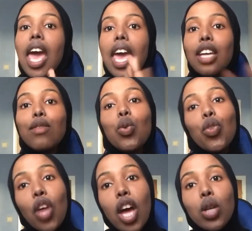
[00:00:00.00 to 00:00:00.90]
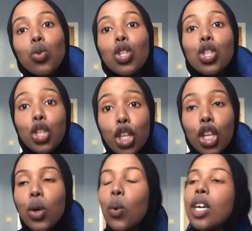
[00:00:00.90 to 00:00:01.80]
And if you thought it was
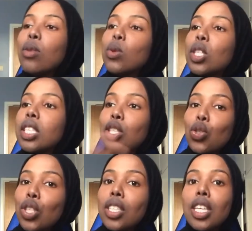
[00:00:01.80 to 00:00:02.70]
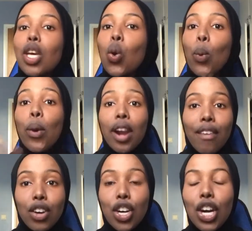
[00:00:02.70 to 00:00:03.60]
good or it was interesting or
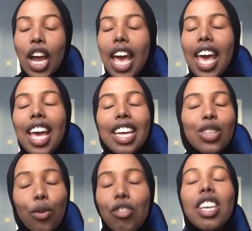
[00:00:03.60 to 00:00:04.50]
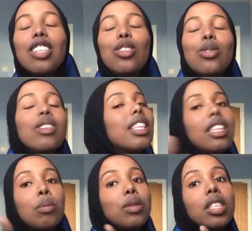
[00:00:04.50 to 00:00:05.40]
whatever, don't forget to
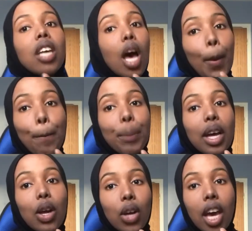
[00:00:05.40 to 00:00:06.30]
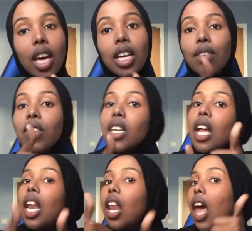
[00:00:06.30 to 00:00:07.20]
thumbs up. Okay, give it
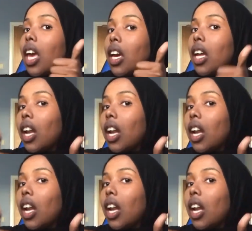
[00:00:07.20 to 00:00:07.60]
a like.